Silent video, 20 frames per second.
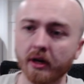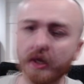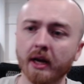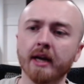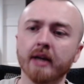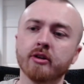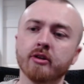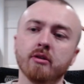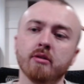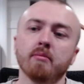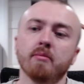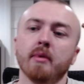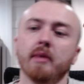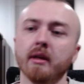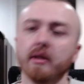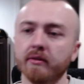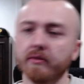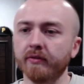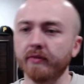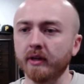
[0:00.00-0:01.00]
actually made a
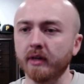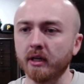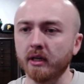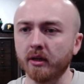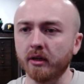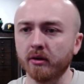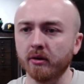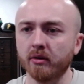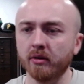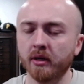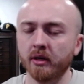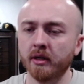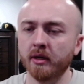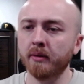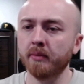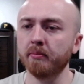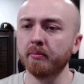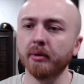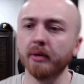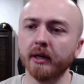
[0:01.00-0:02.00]
video,
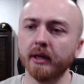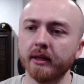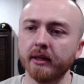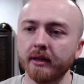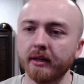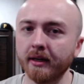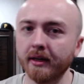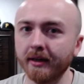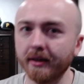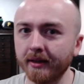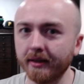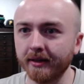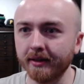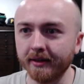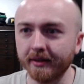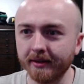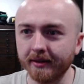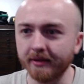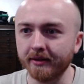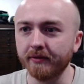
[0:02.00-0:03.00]
but
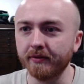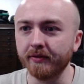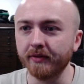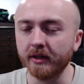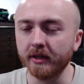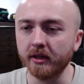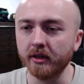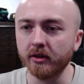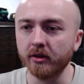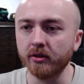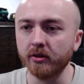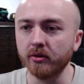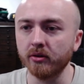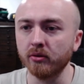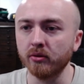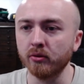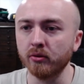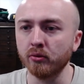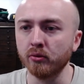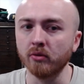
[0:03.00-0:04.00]
the
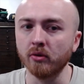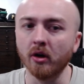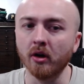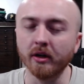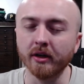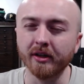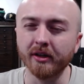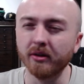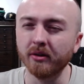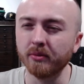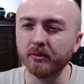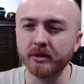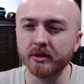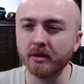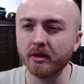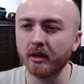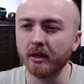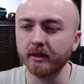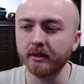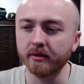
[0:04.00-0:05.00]
video audio was
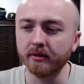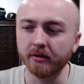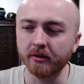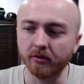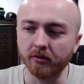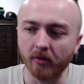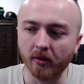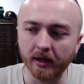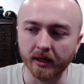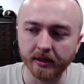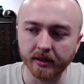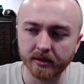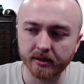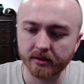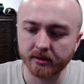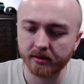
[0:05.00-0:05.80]
not the greatest,